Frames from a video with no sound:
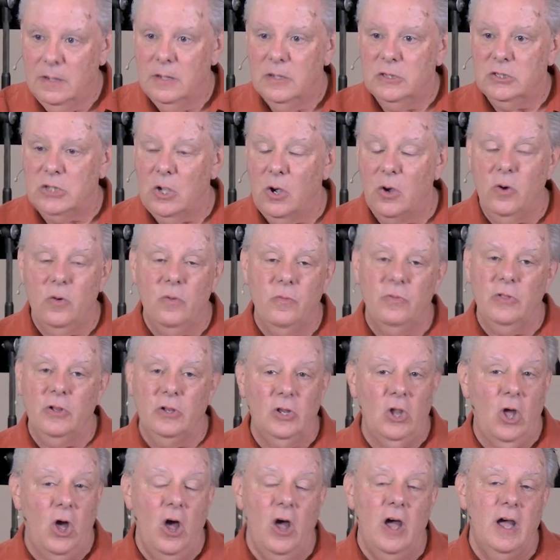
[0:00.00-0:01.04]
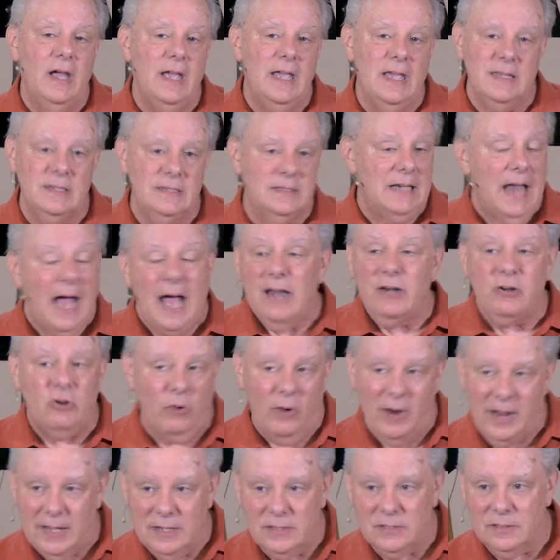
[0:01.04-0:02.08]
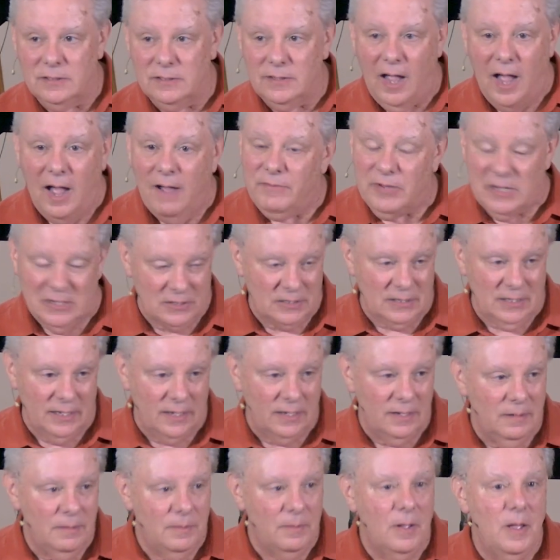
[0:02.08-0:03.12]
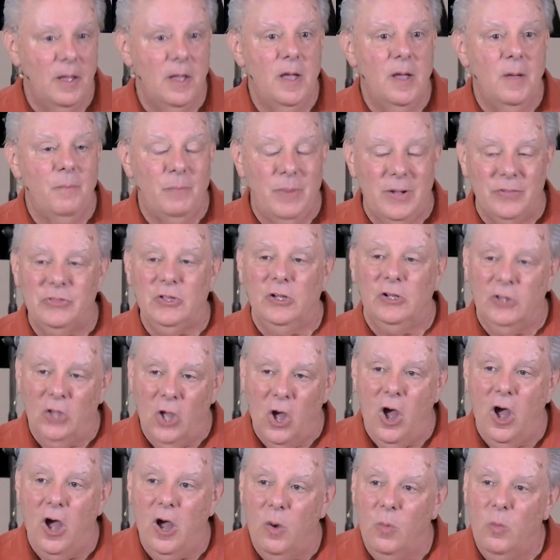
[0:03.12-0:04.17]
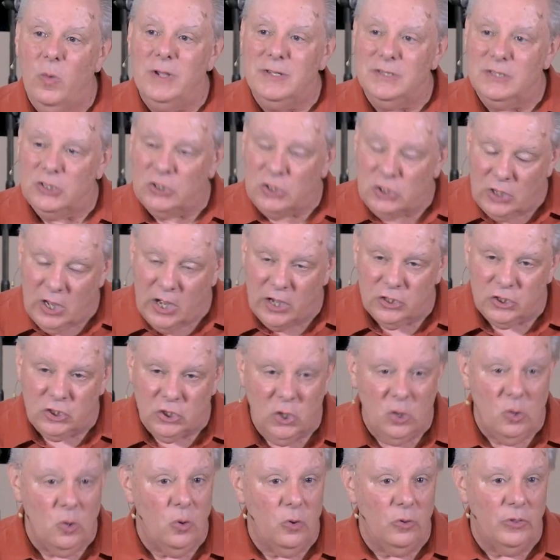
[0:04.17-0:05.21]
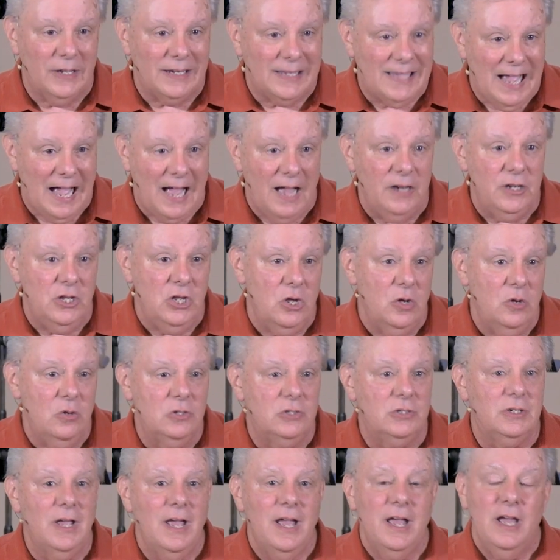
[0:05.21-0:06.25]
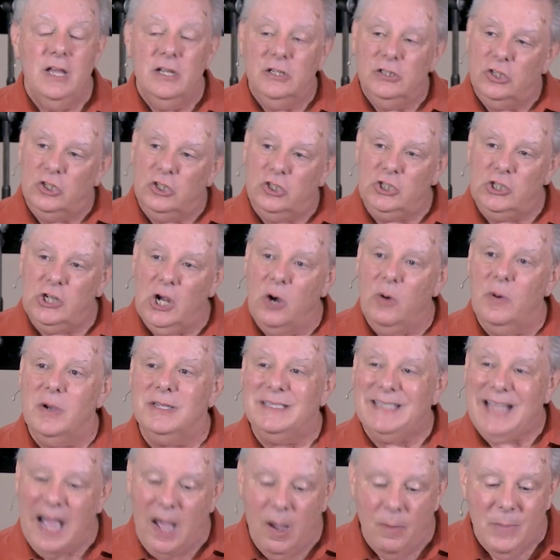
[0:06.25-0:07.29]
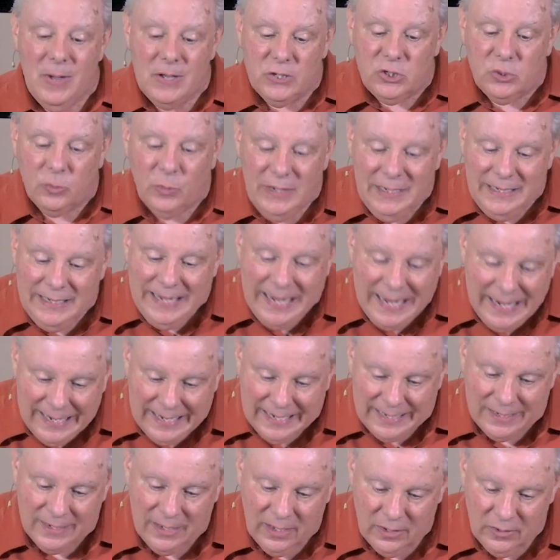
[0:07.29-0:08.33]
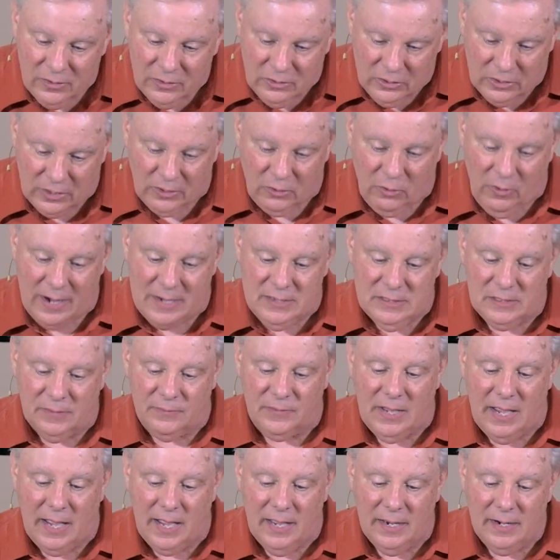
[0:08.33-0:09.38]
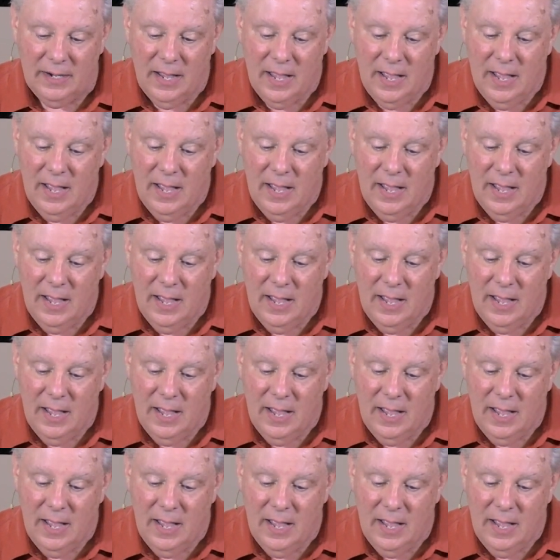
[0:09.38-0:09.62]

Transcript: So the law is not grace, obviously, but the law was a tool that God used to show us how much we needed the grace of God.